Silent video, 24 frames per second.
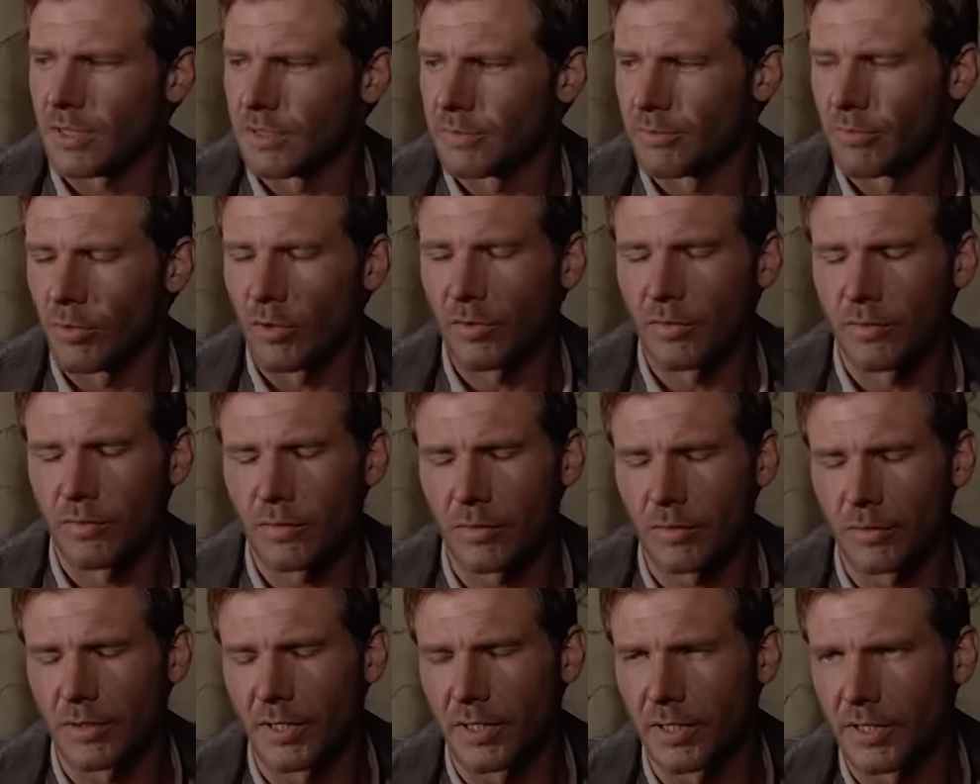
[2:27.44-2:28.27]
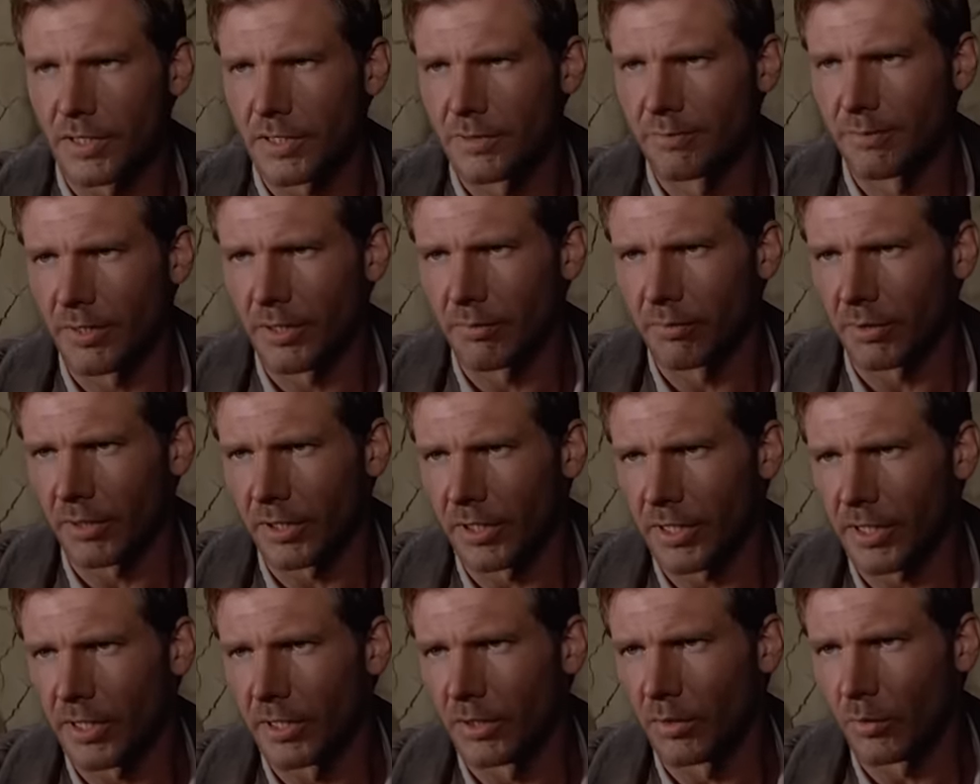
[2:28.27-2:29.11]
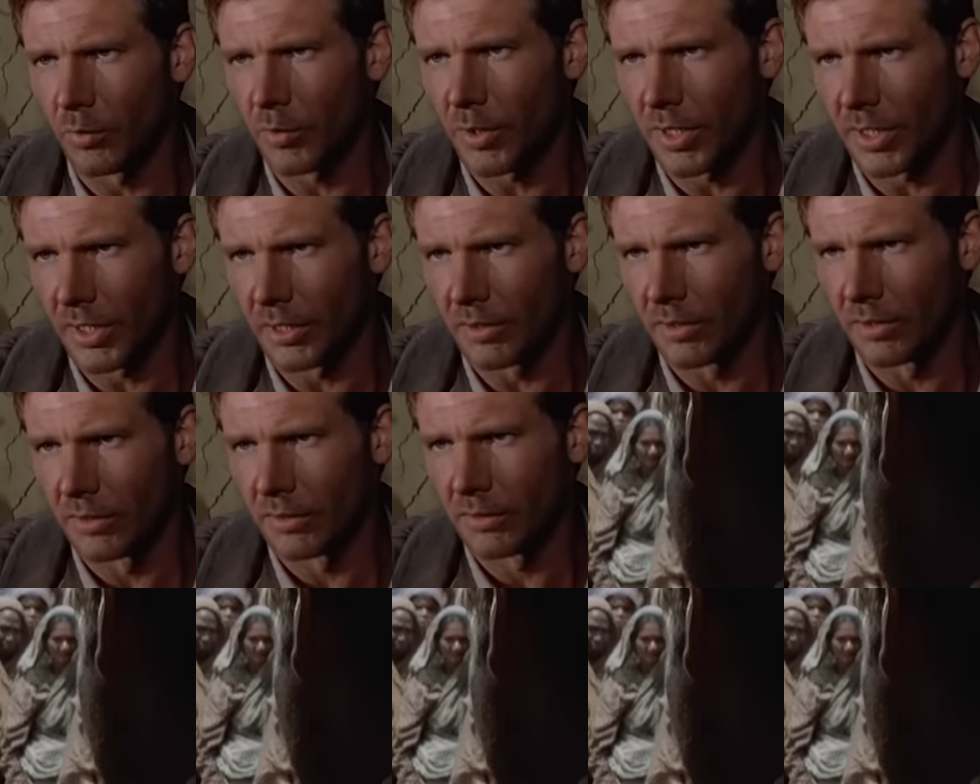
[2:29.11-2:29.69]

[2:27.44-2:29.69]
That's more food than these people eat in a week.